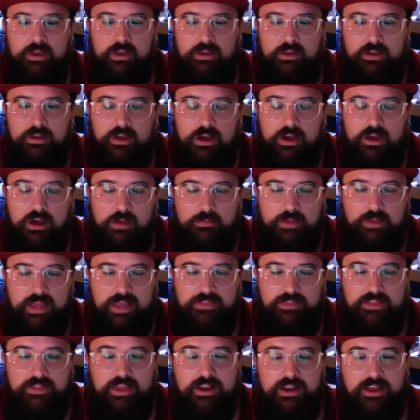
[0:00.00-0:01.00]

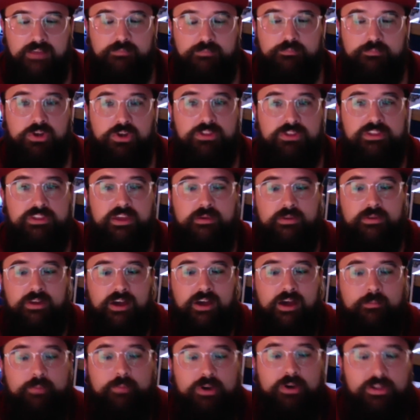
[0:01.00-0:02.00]
And then I put them
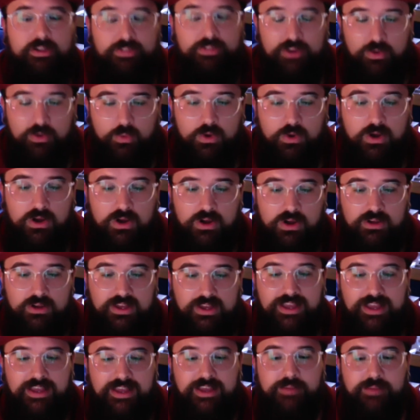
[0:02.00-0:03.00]
up on their wall.
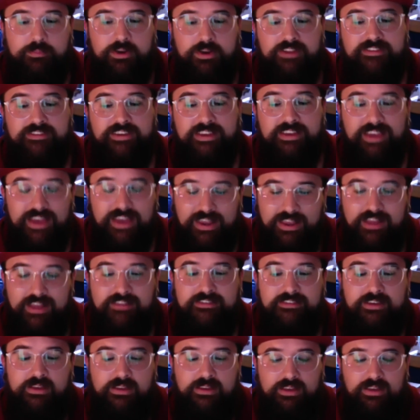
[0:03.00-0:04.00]
But
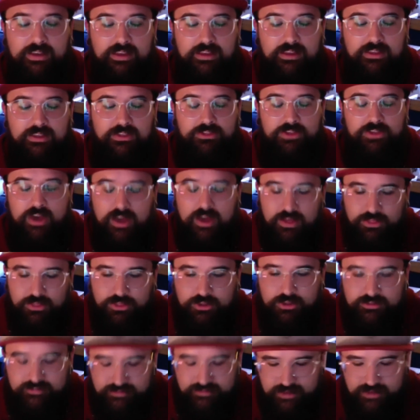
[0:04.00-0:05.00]
it's
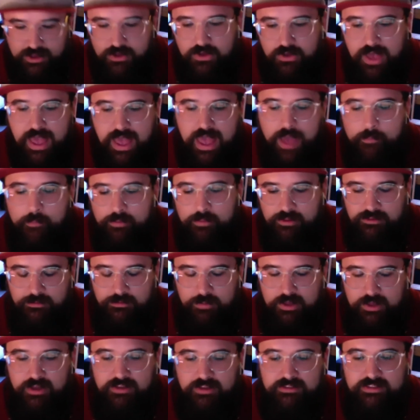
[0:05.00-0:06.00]
the sell happens
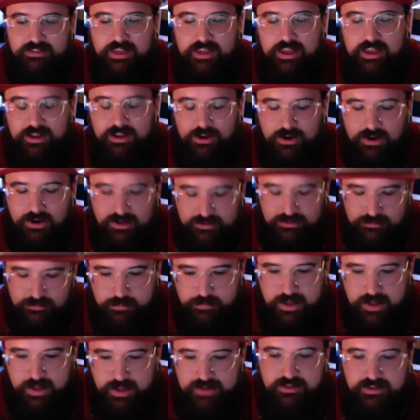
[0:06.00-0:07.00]
because they are
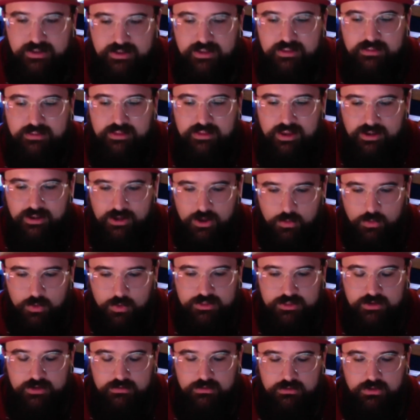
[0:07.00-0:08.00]
expecting it. They know what
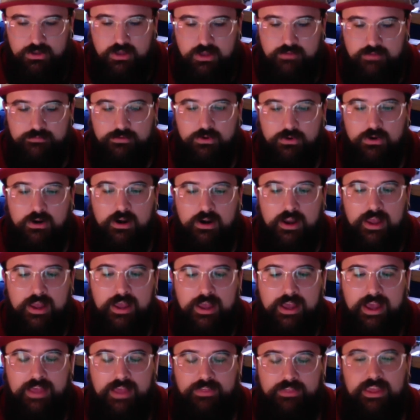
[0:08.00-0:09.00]
they're looking for.
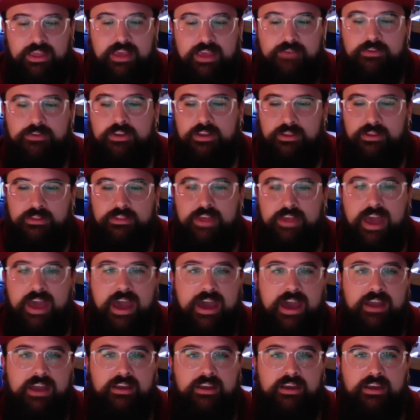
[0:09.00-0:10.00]
And even in
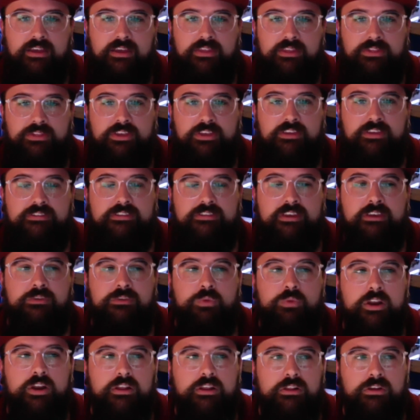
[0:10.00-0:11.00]
that, this is
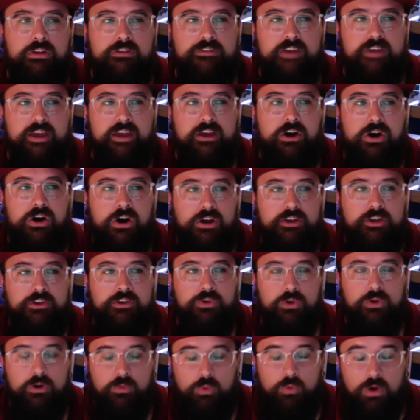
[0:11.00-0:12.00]
what it looks like on
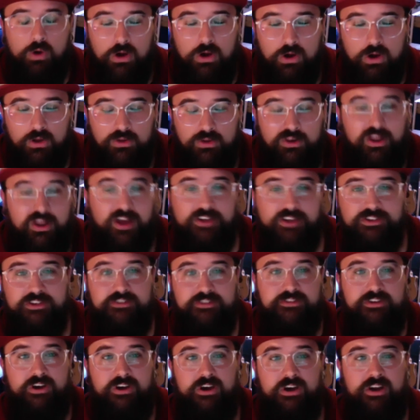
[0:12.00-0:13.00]
your wall, not just on